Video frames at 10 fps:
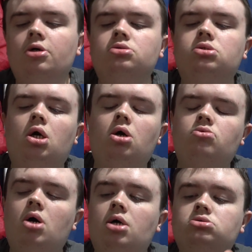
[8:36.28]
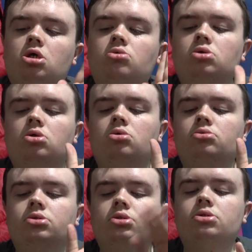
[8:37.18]
So, I don't
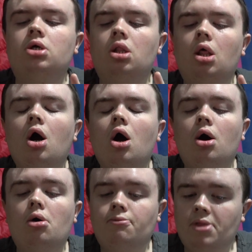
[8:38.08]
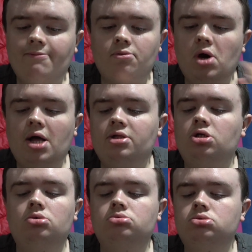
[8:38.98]
use this a lot. I've never really
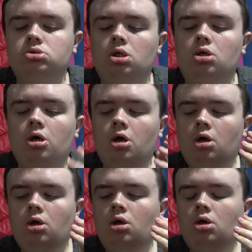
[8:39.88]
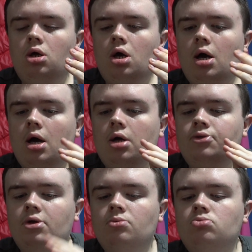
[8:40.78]
used it. I
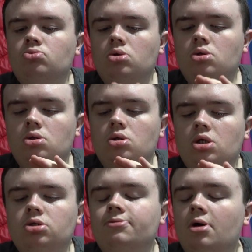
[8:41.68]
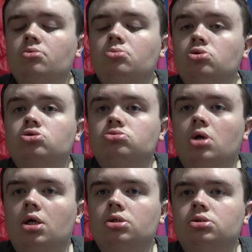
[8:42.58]
think it's very
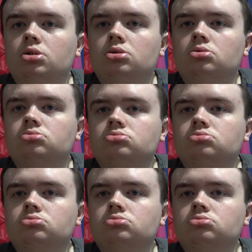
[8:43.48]
moisturising.